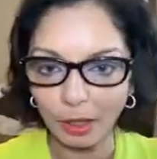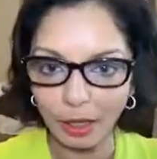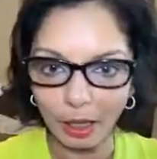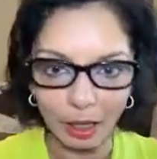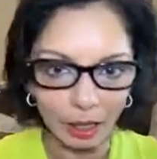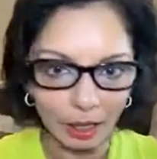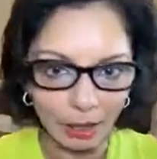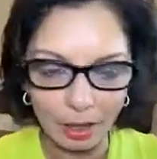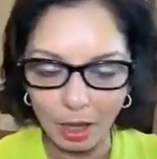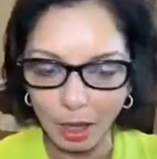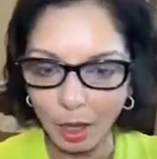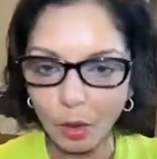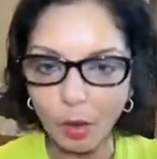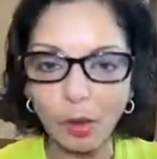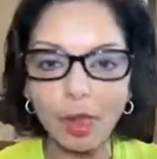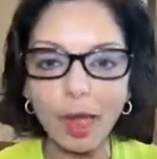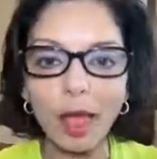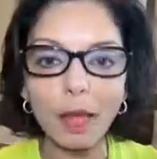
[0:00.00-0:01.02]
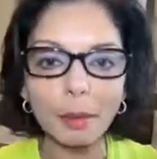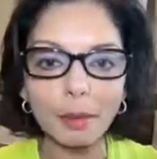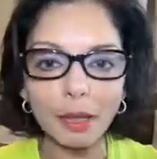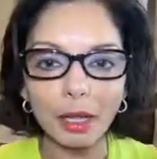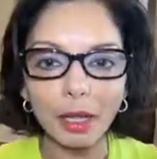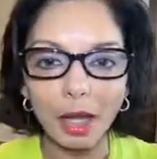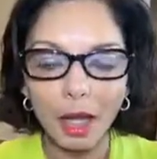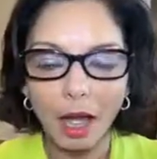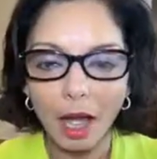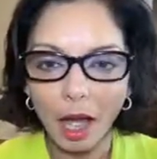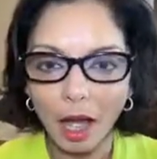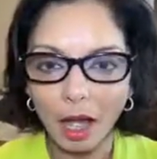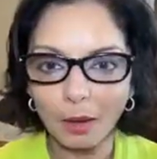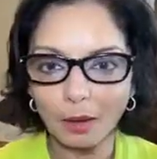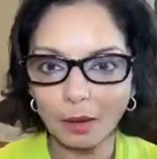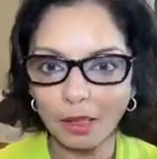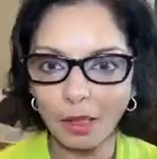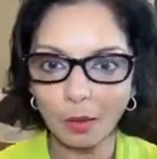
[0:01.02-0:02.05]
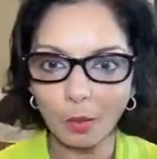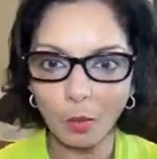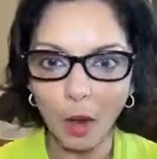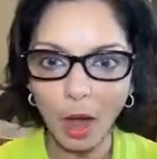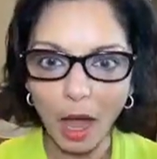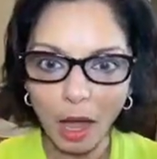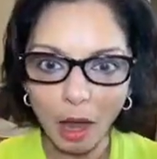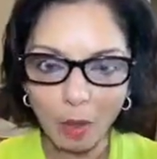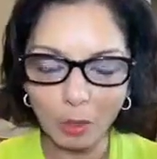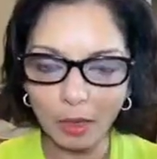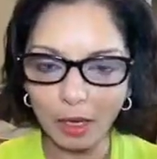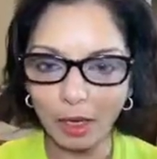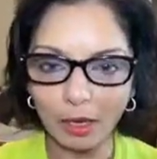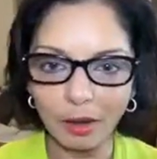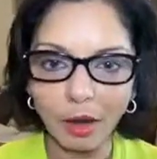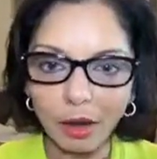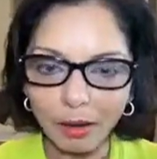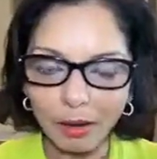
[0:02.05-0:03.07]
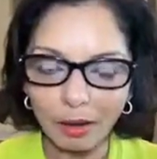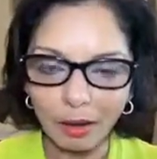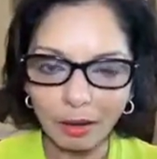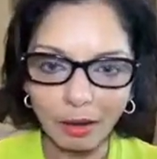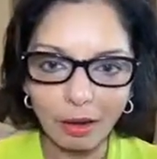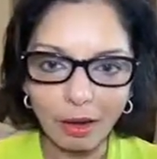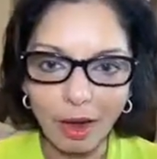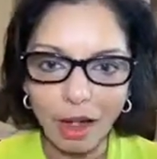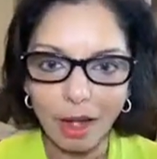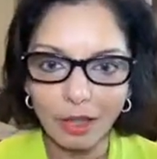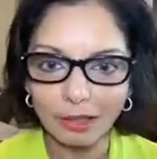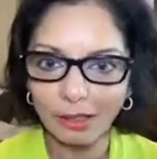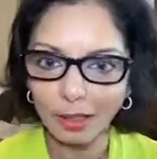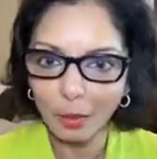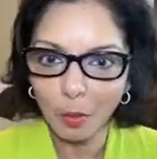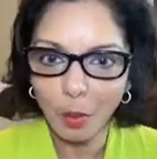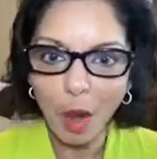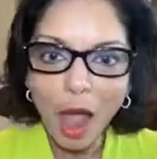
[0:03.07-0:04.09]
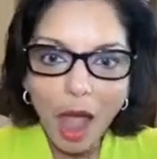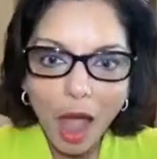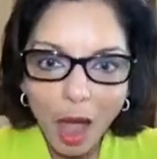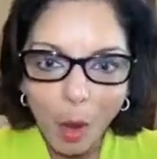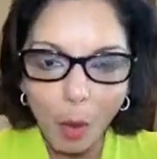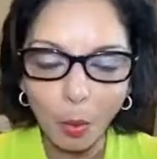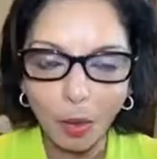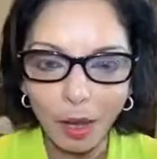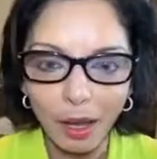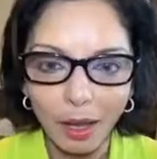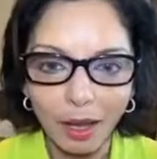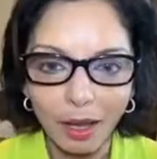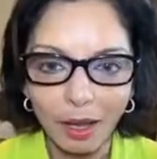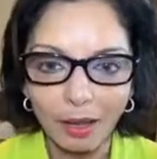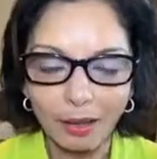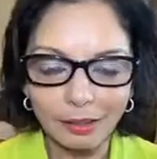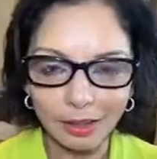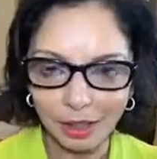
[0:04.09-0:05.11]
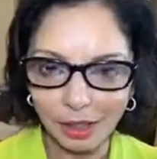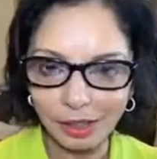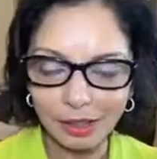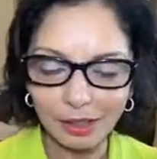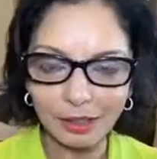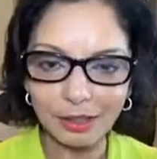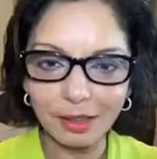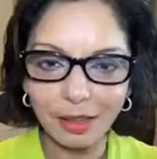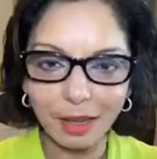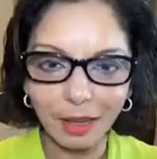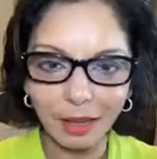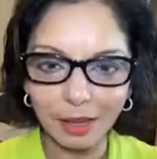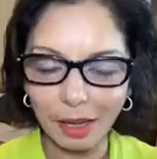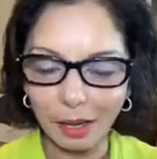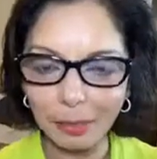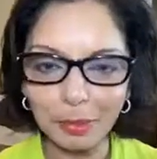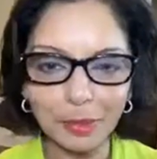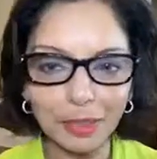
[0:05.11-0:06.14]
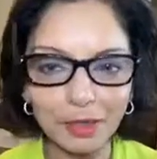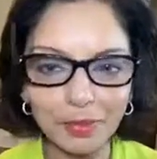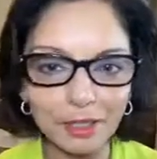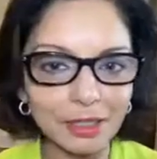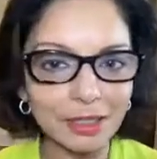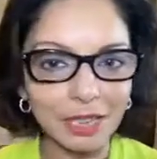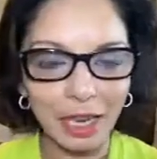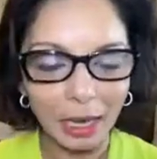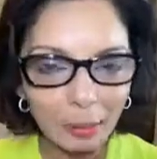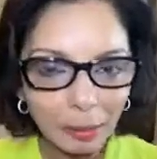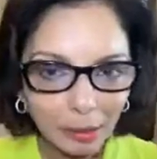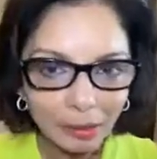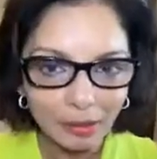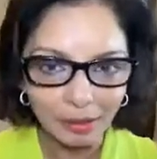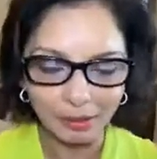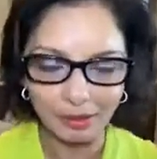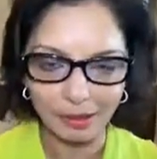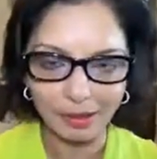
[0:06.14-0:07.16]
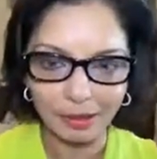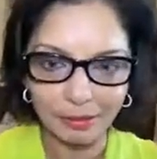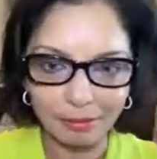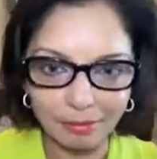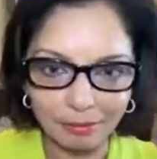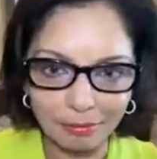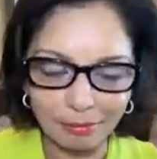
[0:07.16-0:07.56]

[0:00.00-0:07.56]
Getting into that old habit, I was like, wow, when I got here, I was like, wow, geez, I can't believe the table didn't,